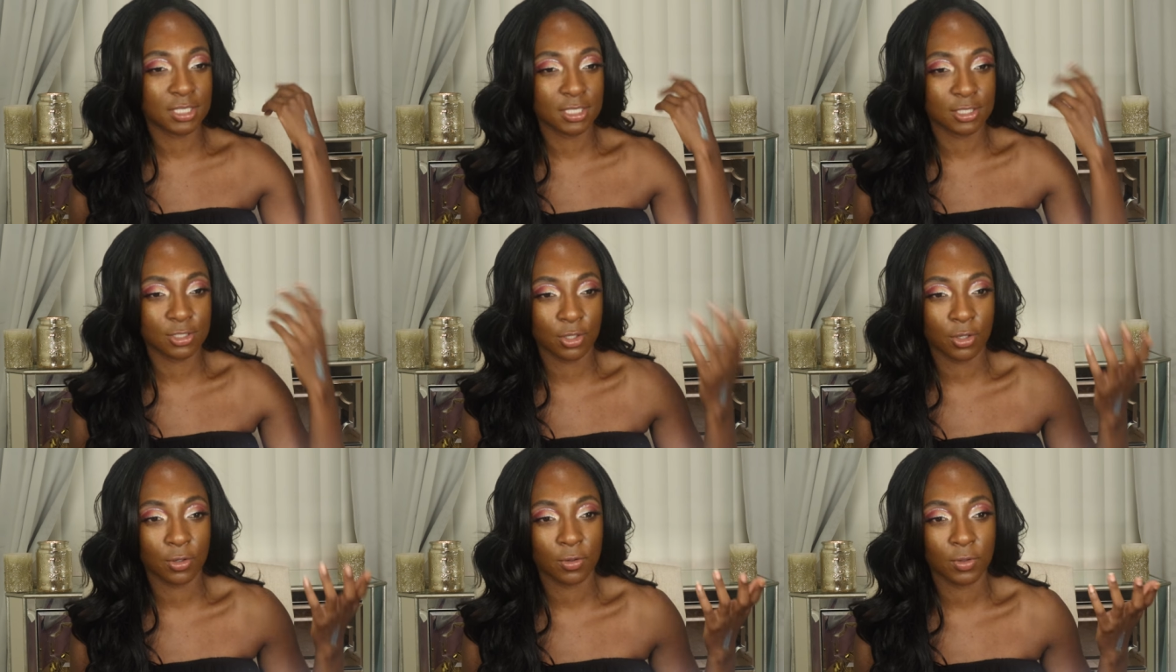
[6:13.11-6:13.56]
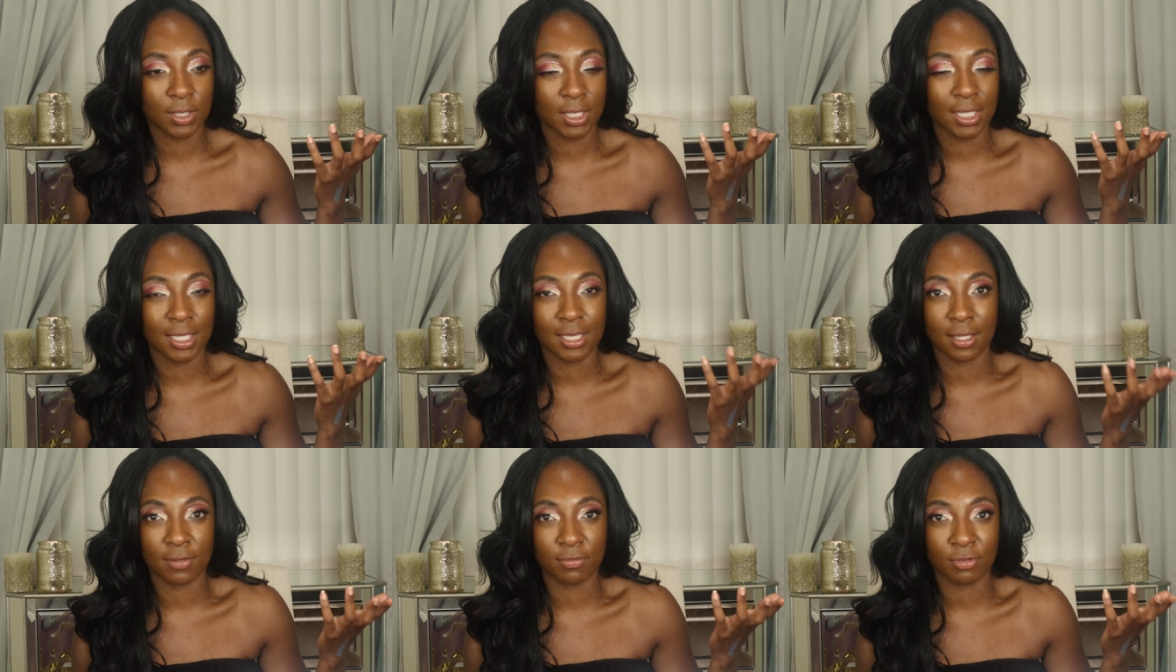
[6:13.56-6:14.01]
It's
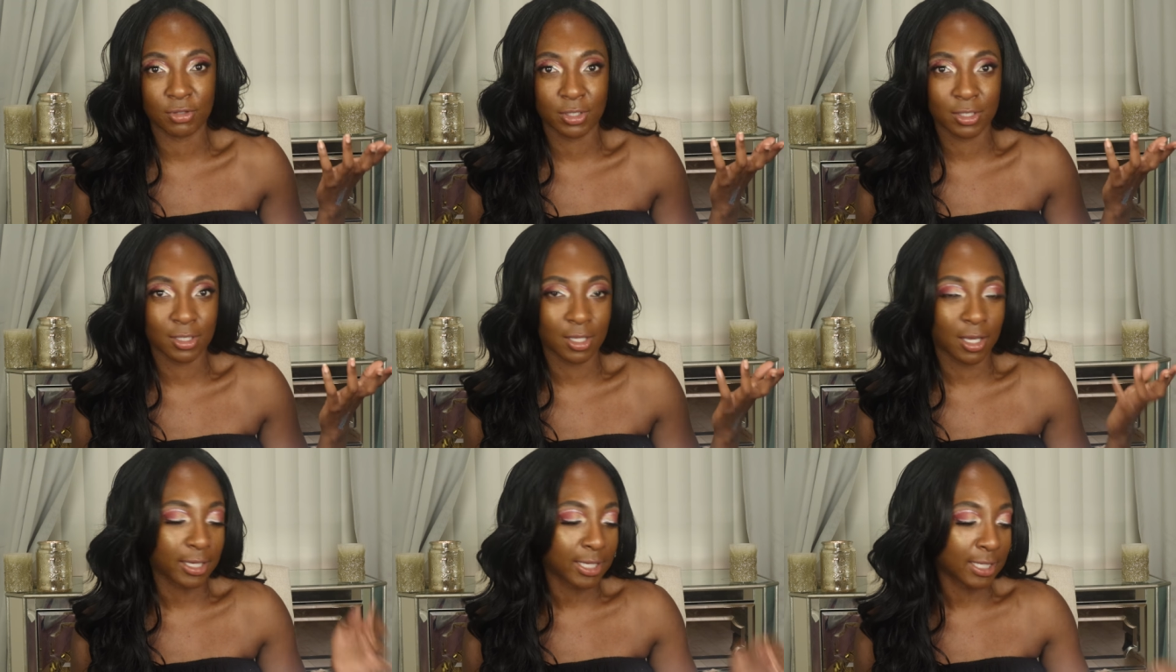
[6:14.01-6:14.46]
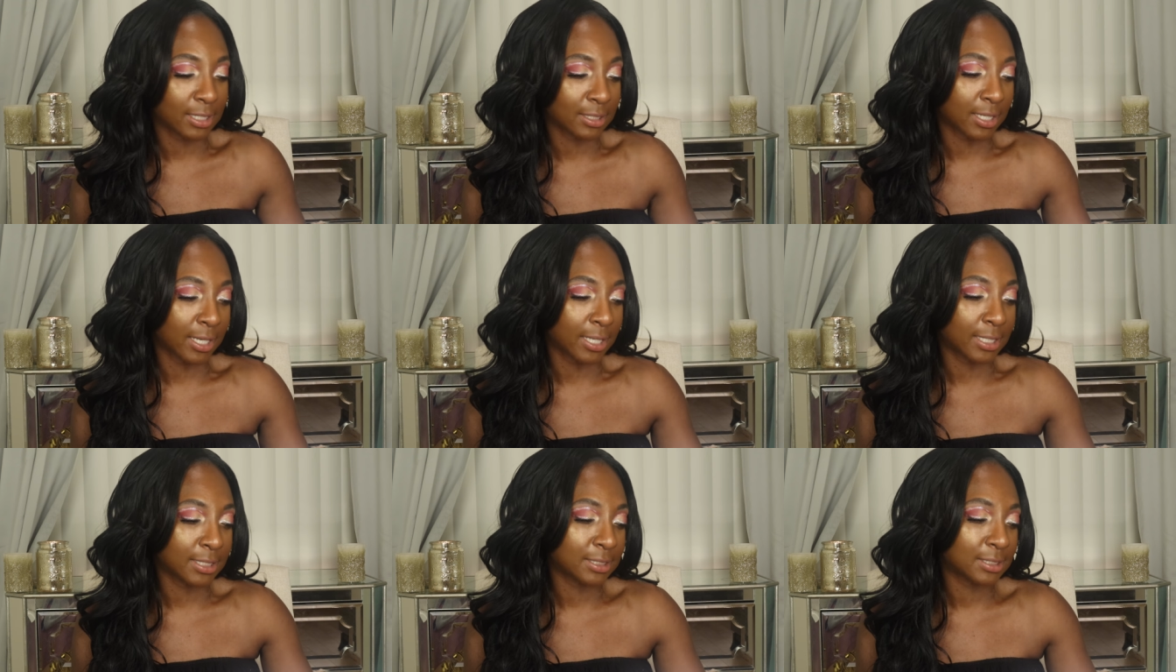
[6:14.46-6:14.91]
currently 11 o'clock at
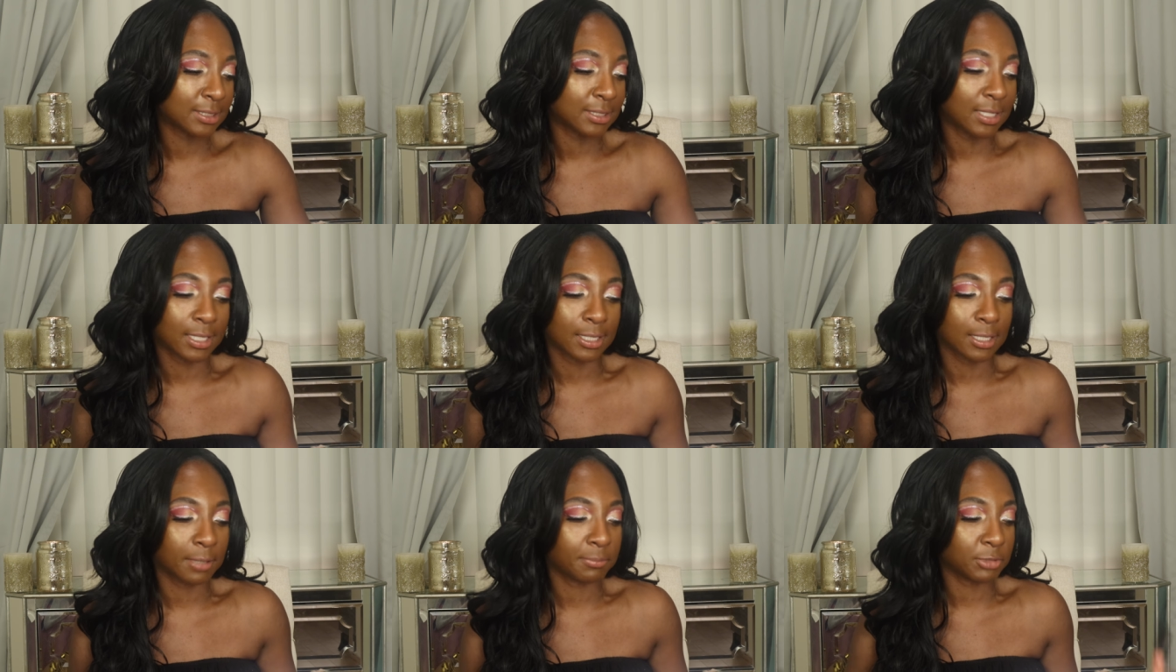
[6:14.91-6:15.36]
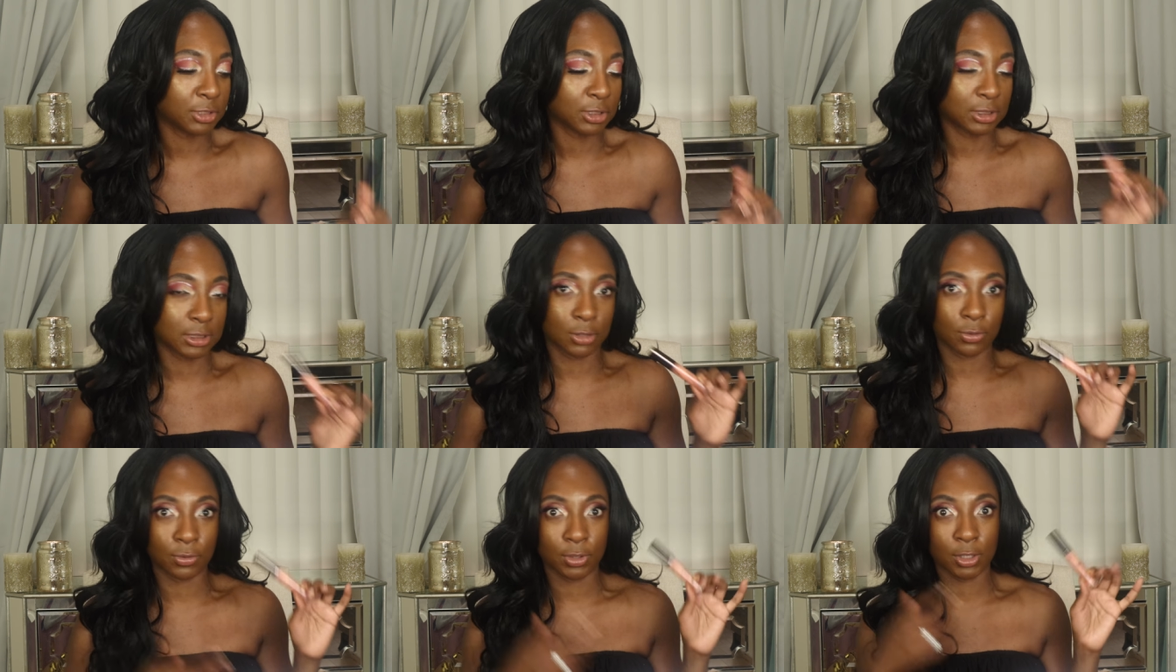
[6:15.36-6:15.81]
night and I'm
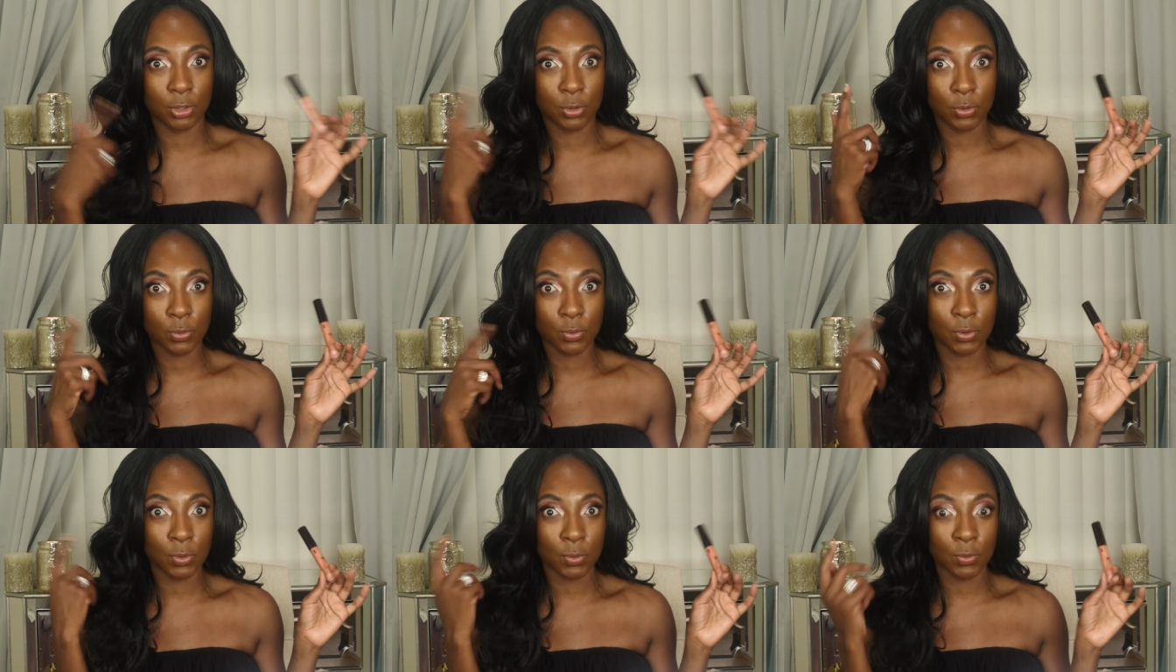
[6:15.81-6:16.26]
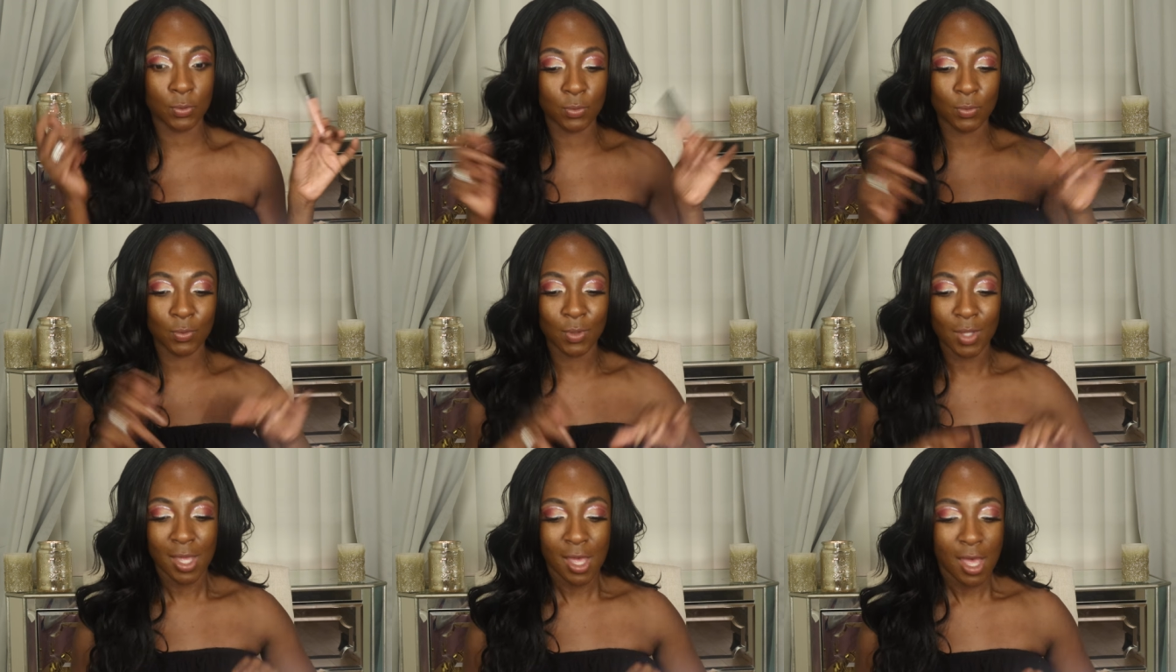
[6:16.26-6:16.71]
just going
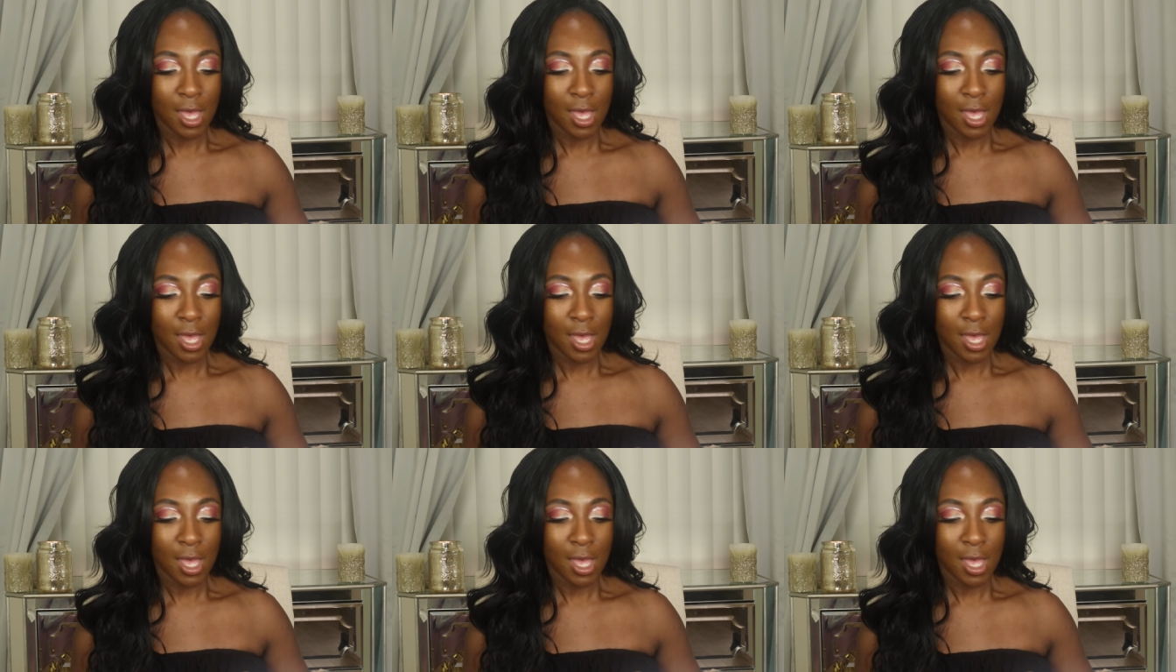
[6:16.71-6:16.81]
cuckoo.